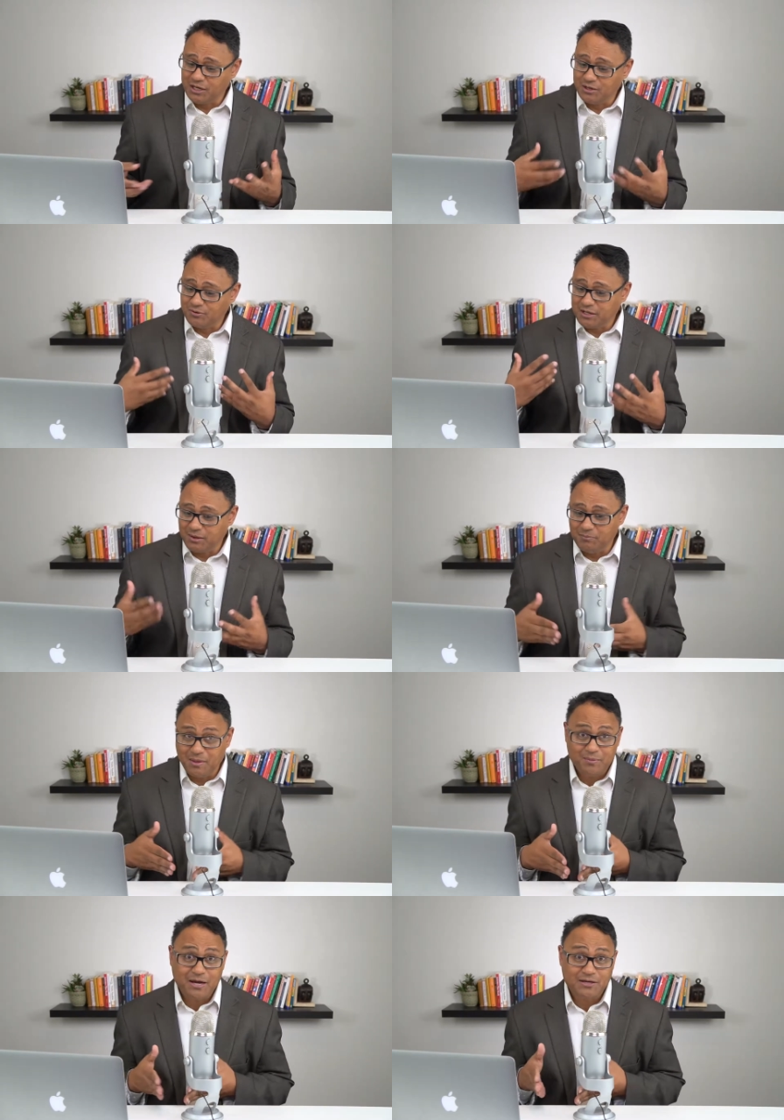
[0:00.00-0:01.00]
okay, maybe
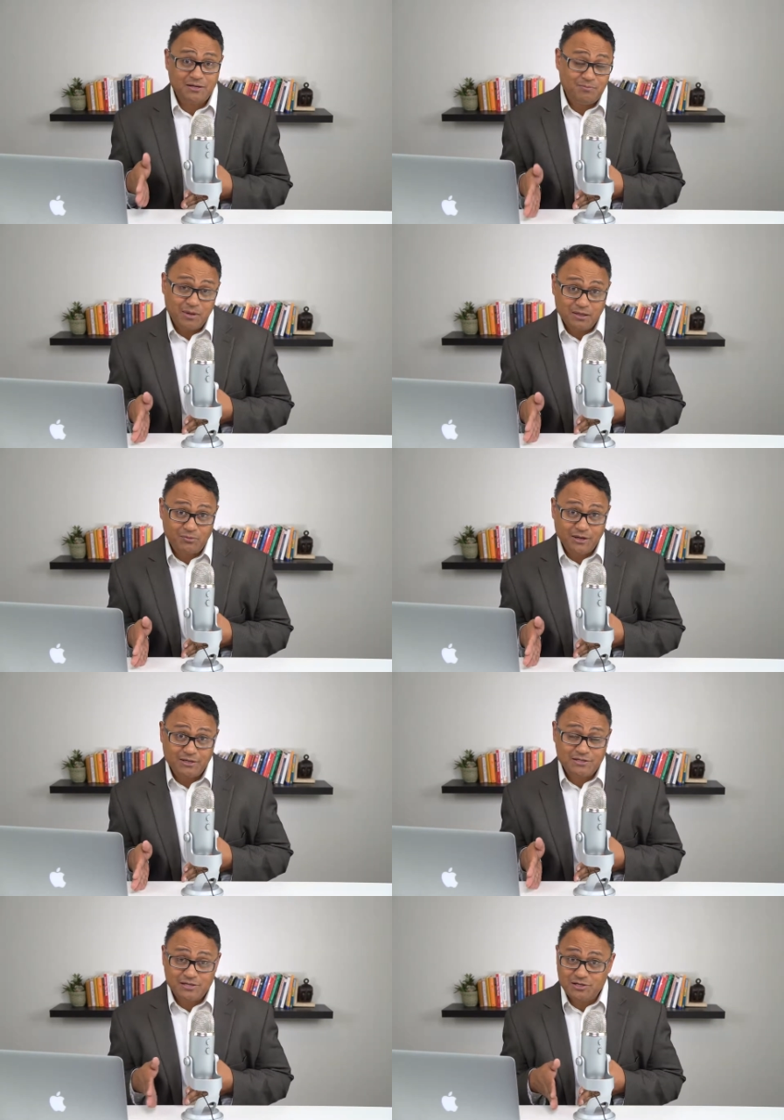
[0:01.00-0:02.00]
I didn't make the right
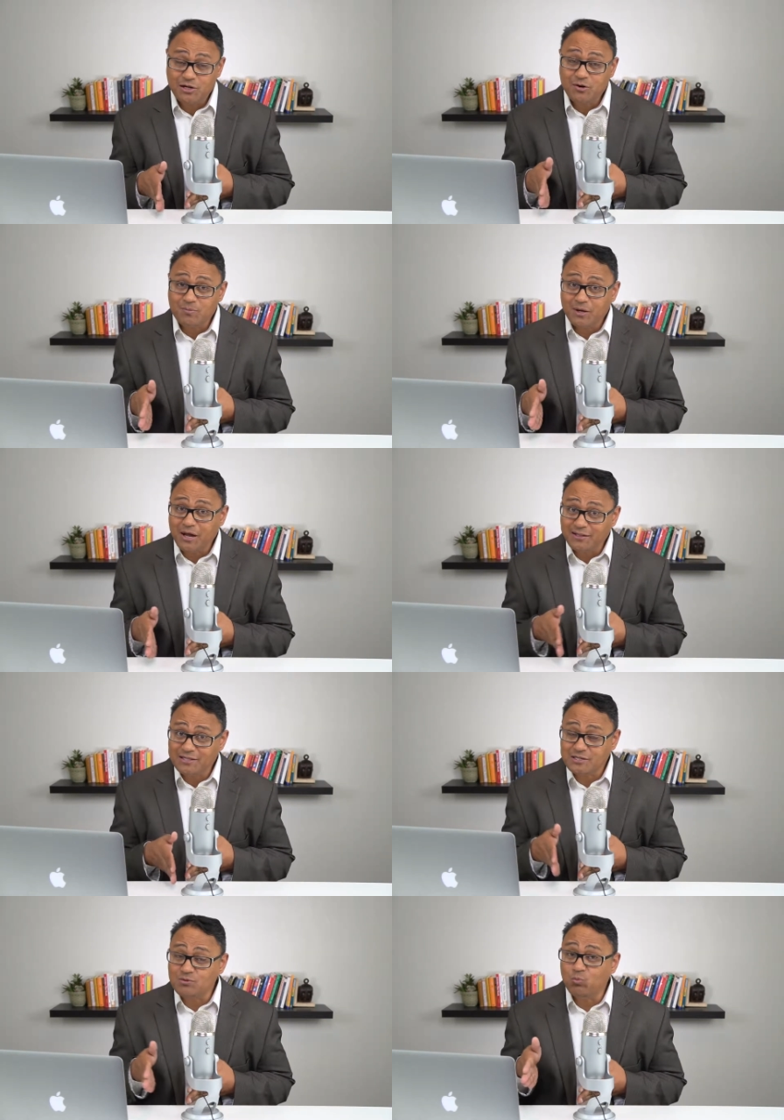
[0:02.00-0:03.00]
decision here, but this
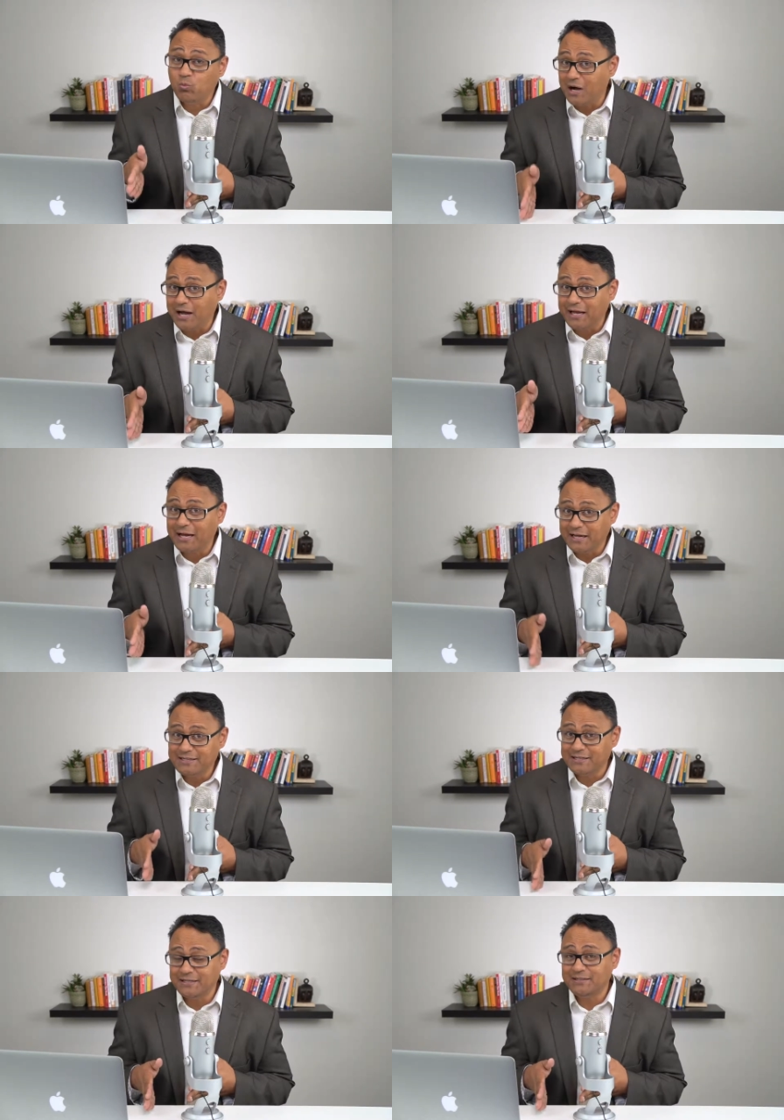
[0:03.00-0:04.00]
is why I did
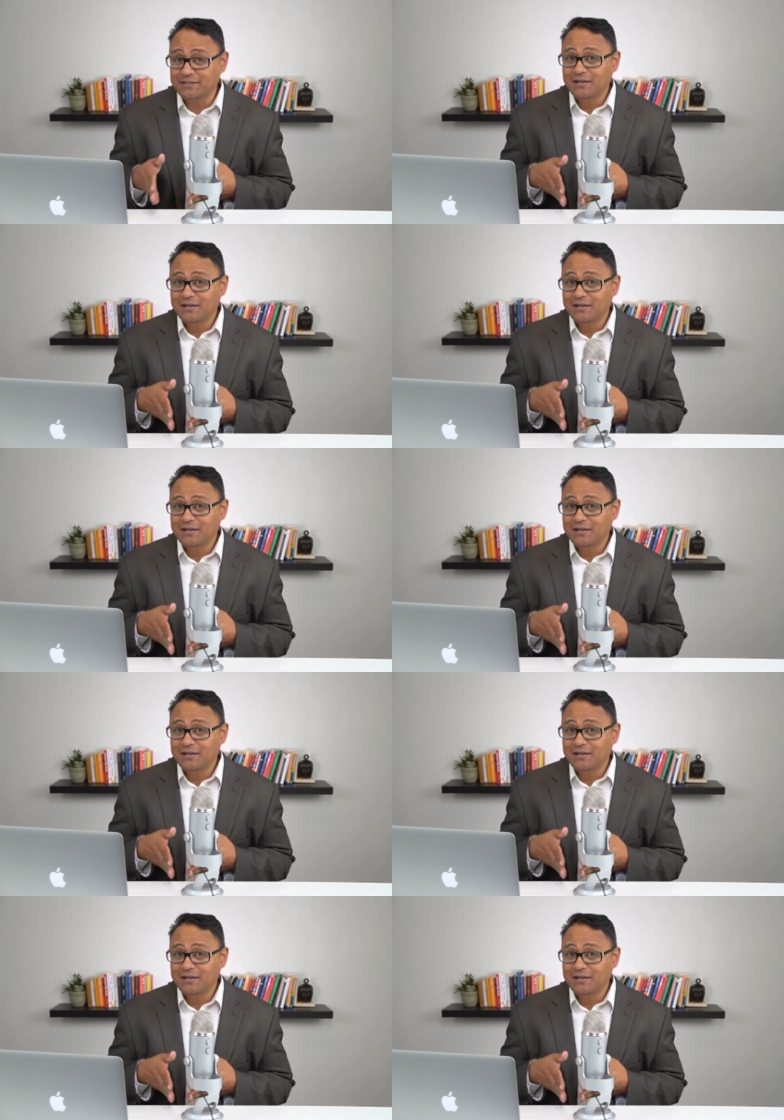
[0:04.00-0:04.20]
it,